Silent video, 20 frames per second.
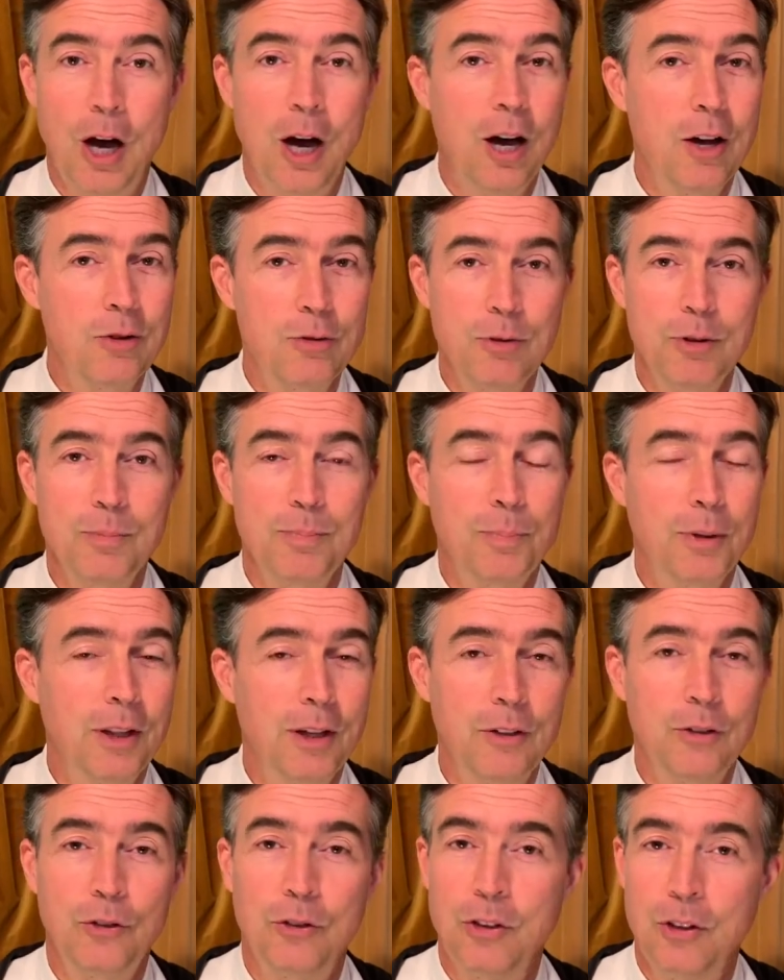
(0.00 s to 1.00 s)

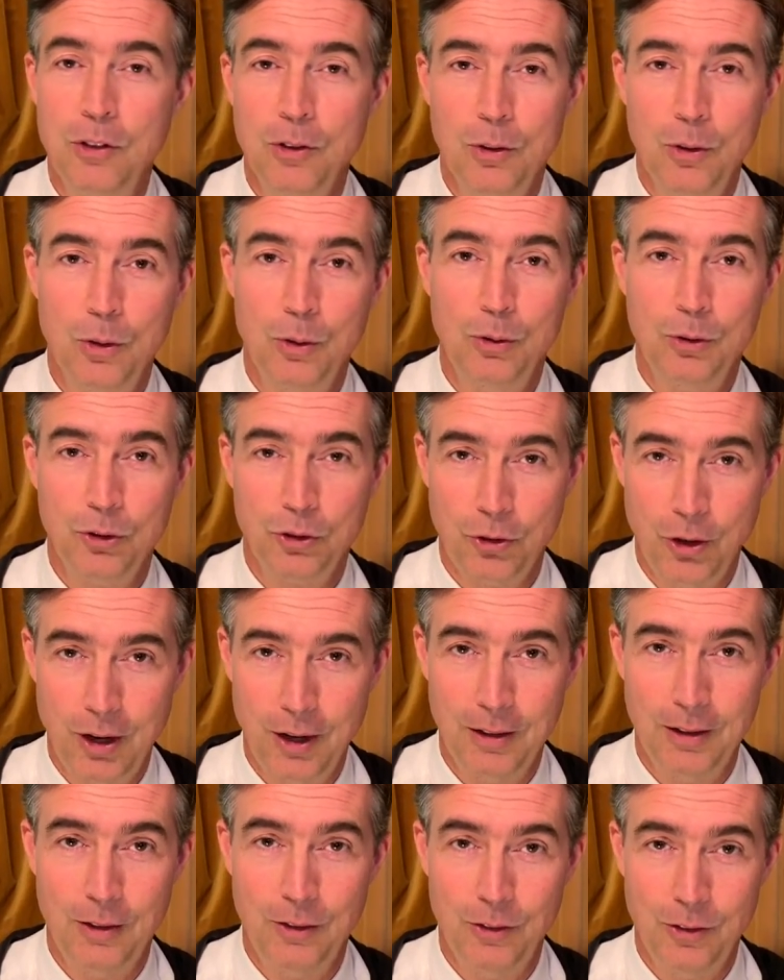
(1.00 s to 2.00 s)
100-plus-year-old
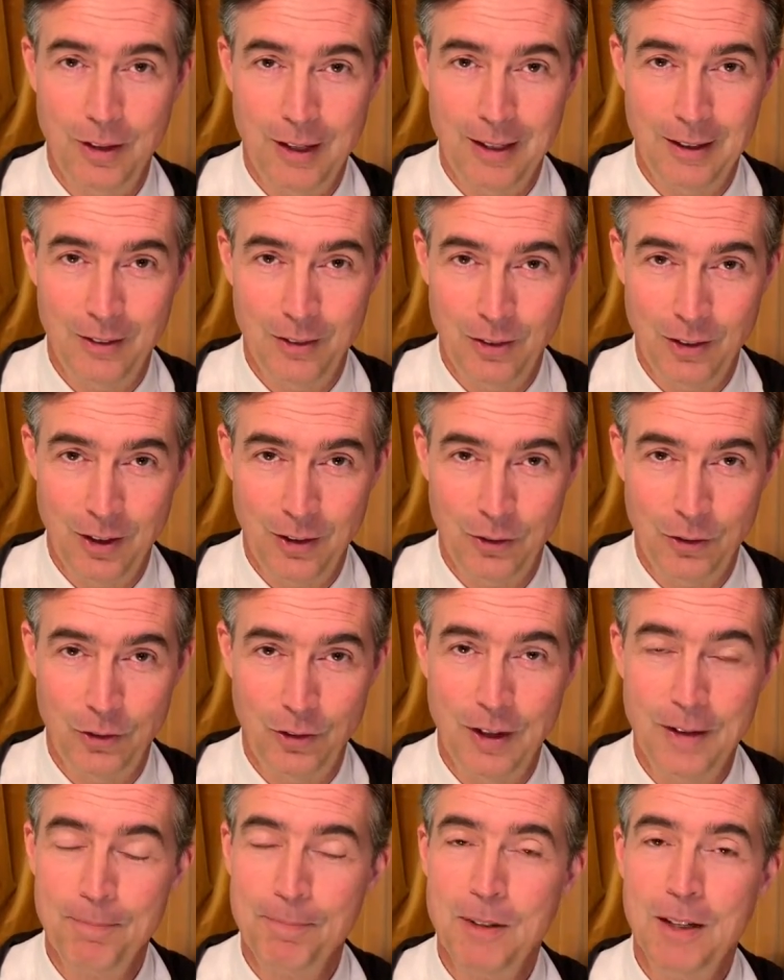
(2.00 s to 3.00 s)
trolleys that exists.